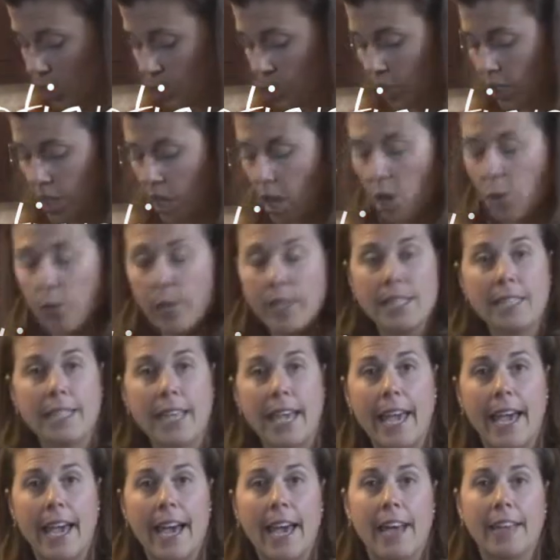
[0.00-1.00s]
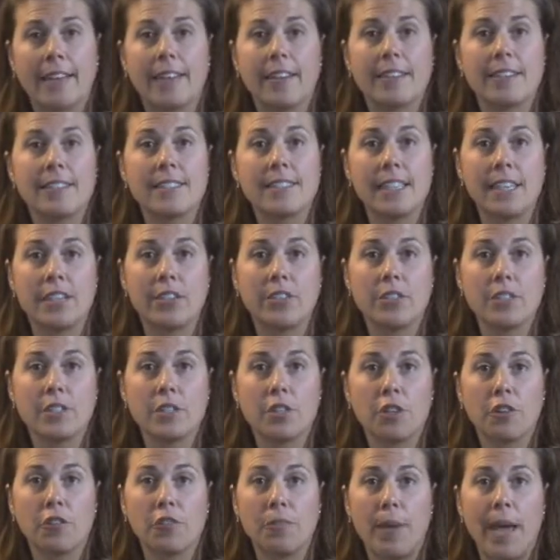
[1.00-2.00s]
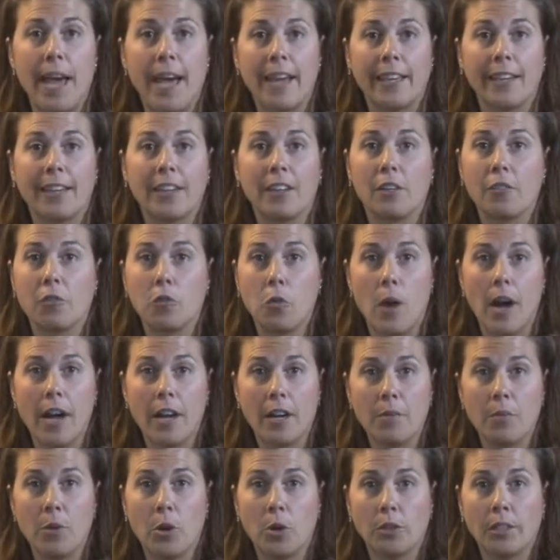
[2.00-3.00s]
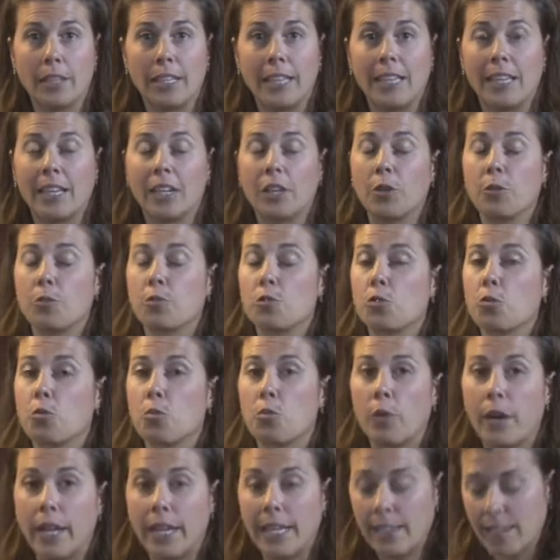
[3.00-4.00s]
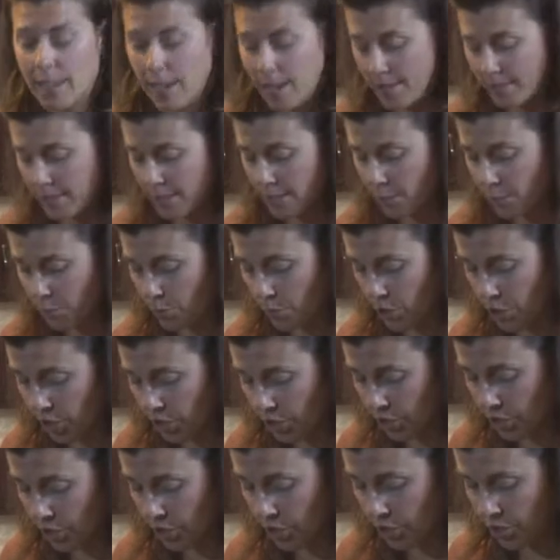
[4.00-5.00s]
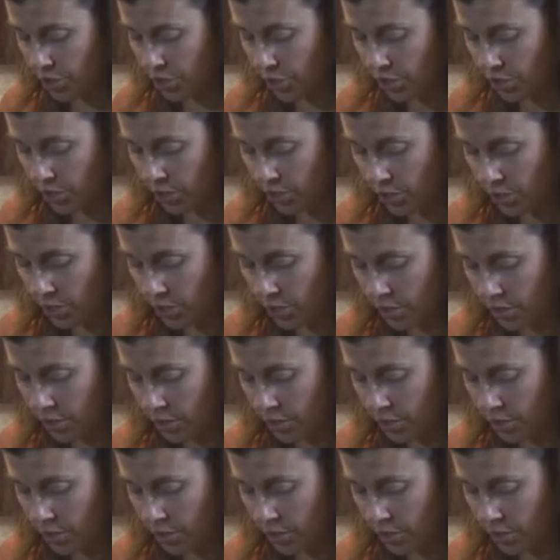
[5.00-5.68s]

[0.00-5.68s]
you can always add a single serve packet of guacamole. It goes great on these burgers.